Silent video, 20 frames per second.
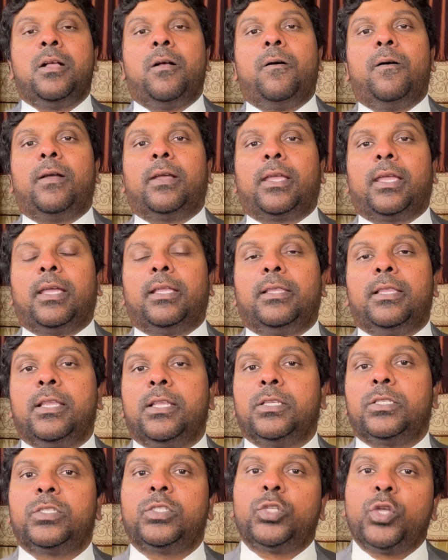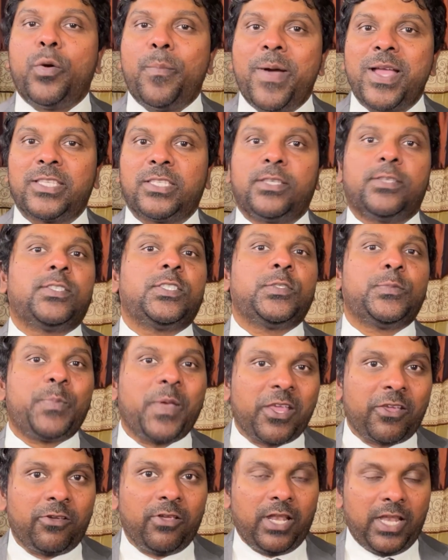Okay, there is so much
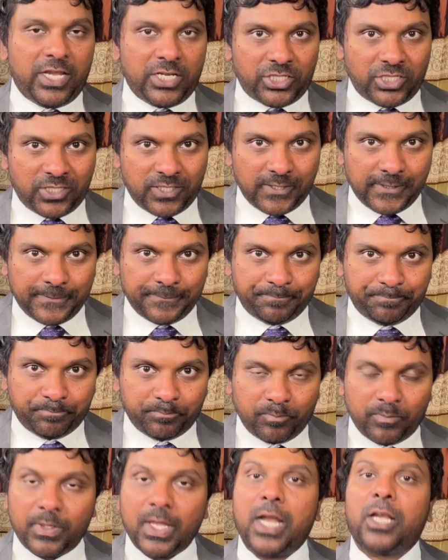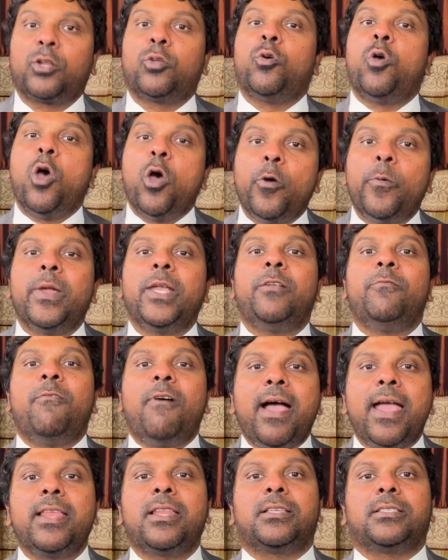speculation that COVID
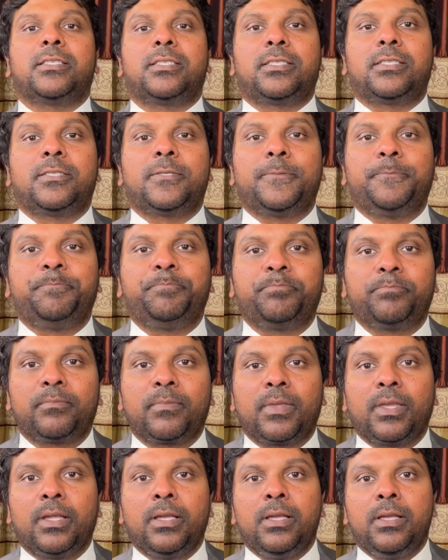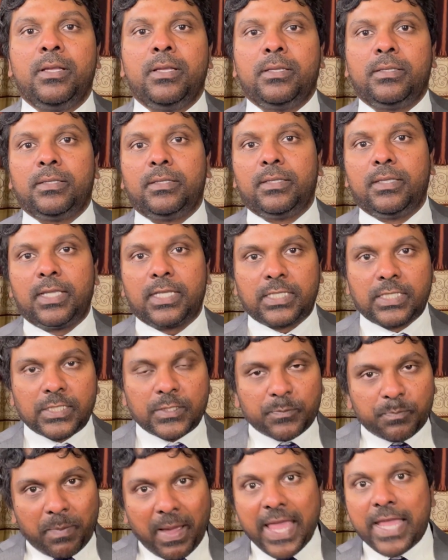virus, the
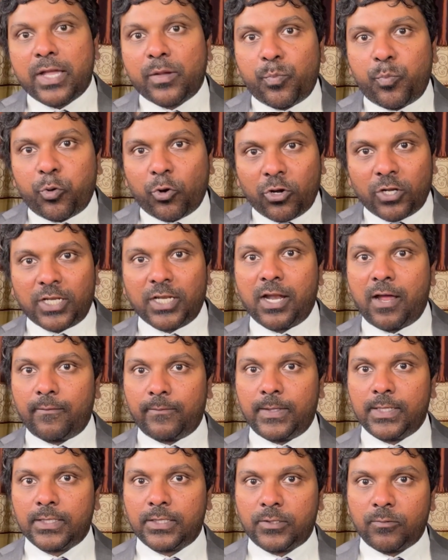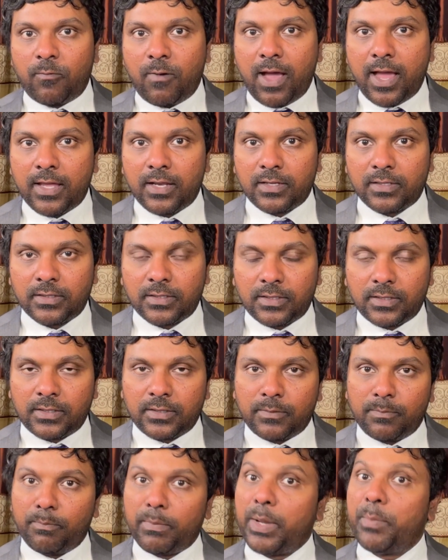spike protein of this
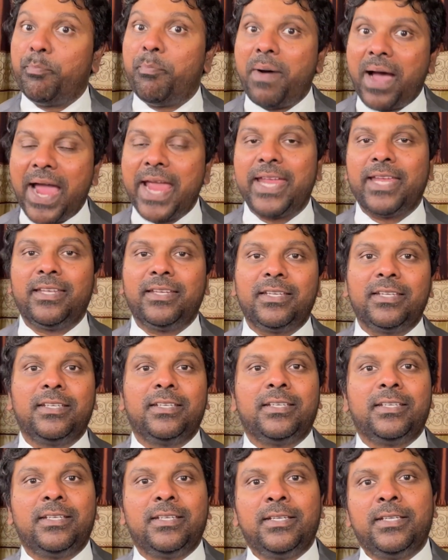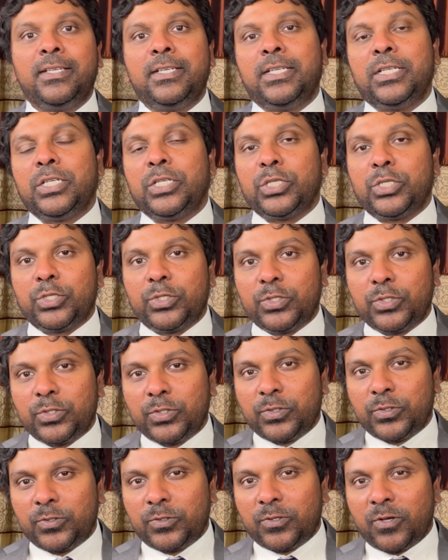virus, may bind
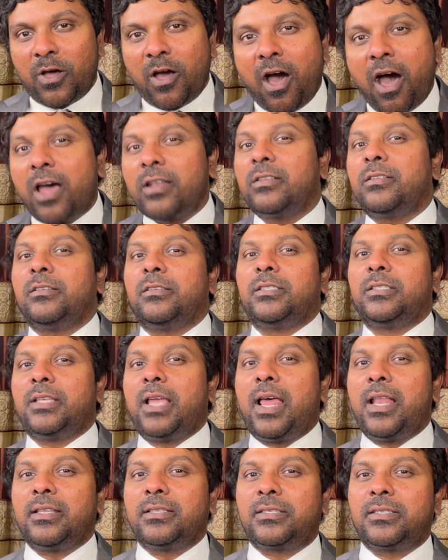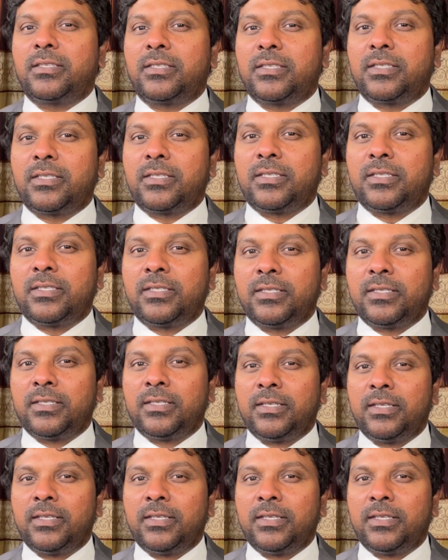to heart cells